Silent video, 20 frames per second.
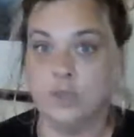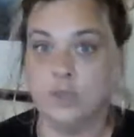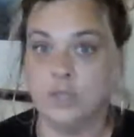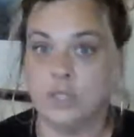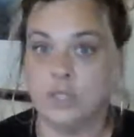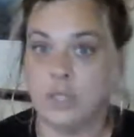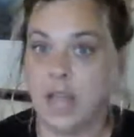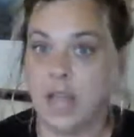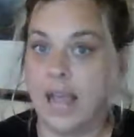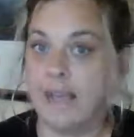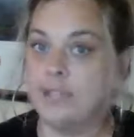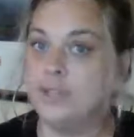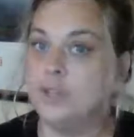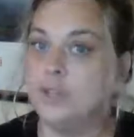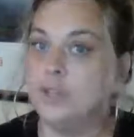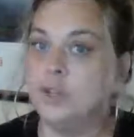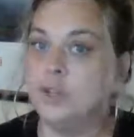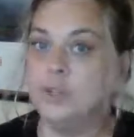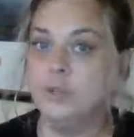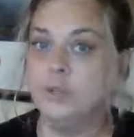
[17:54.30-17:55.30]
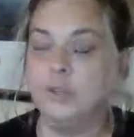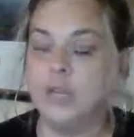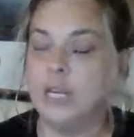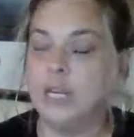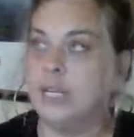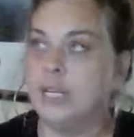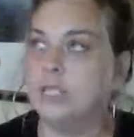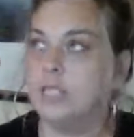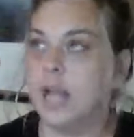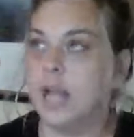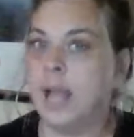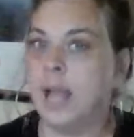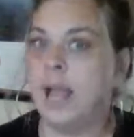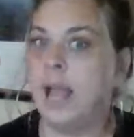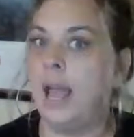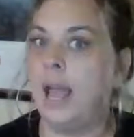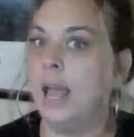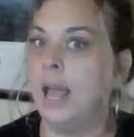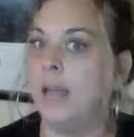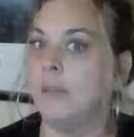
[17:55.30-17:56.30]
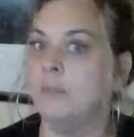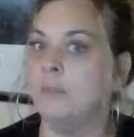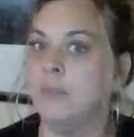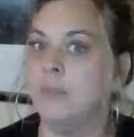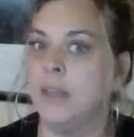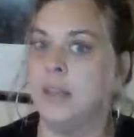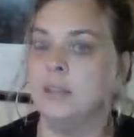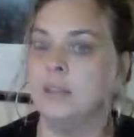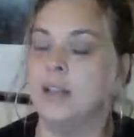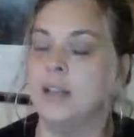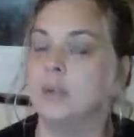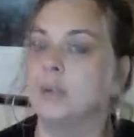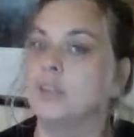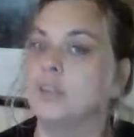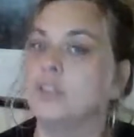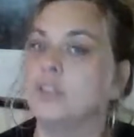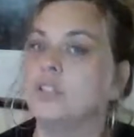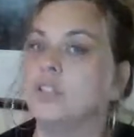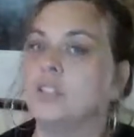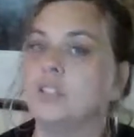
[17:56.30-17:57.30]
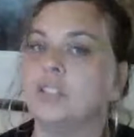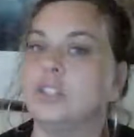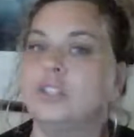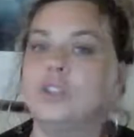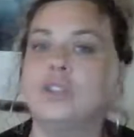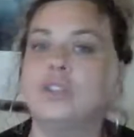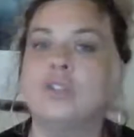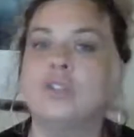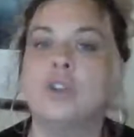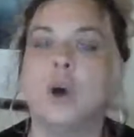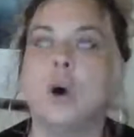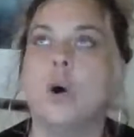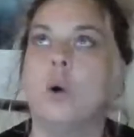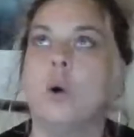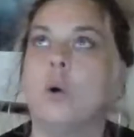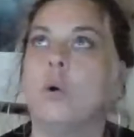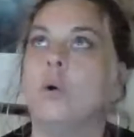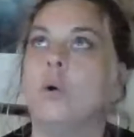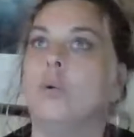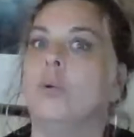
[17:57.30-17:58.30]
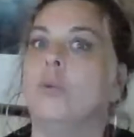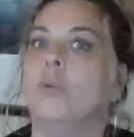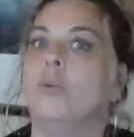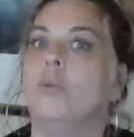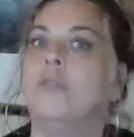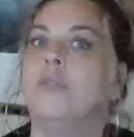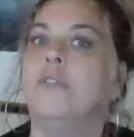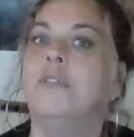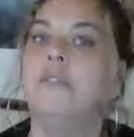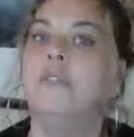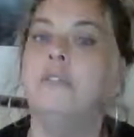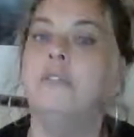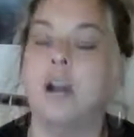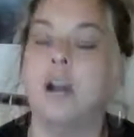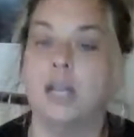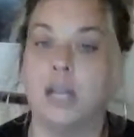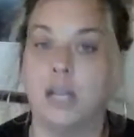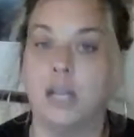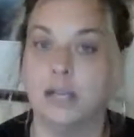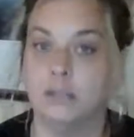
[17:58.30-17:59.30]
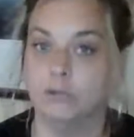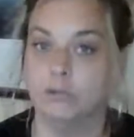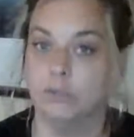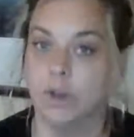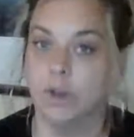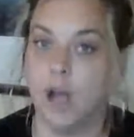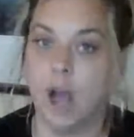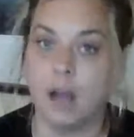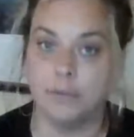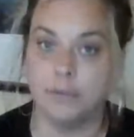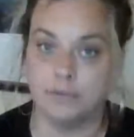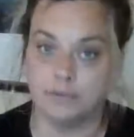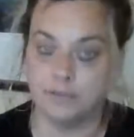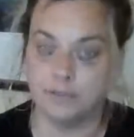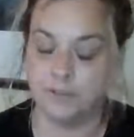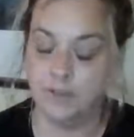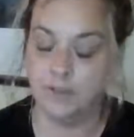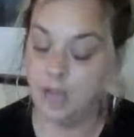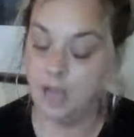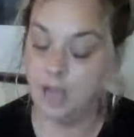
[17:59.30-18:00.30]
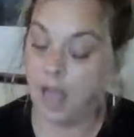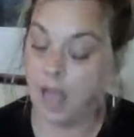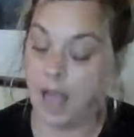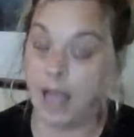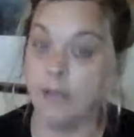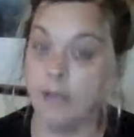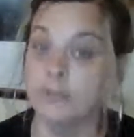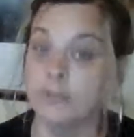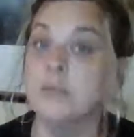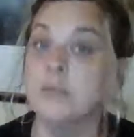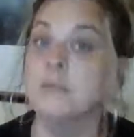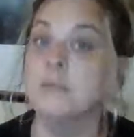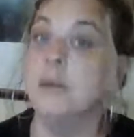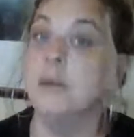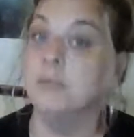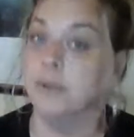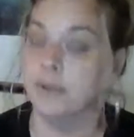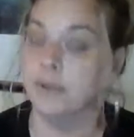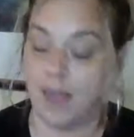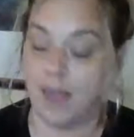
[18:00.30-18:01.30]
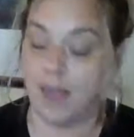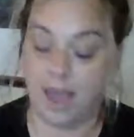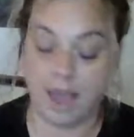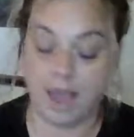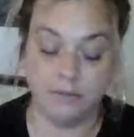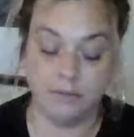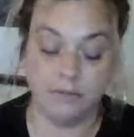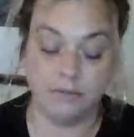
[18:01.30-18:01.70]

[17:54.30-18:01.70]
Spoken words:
last two readings I had, man, they were just so fucking rough. I remember that.